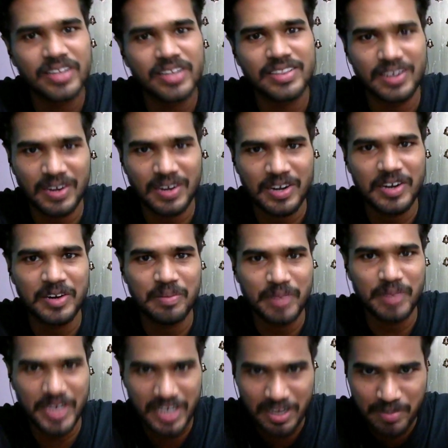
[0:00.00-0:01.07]
then learn
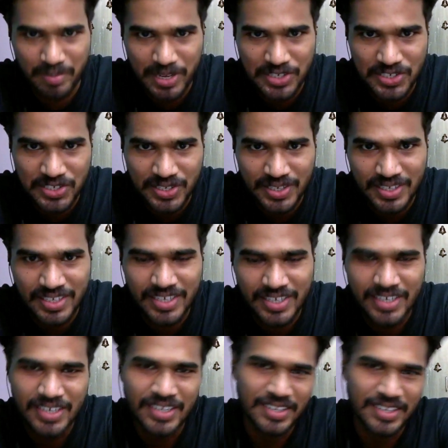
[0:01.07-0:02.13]
medical imaging,
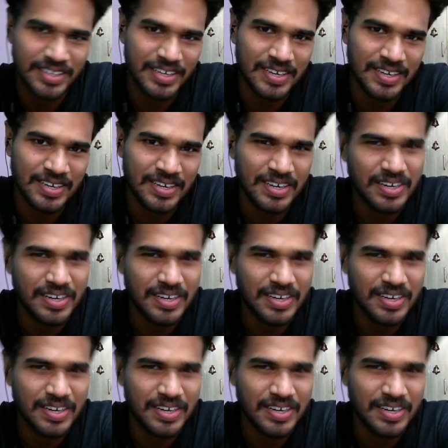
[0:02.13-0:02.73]
then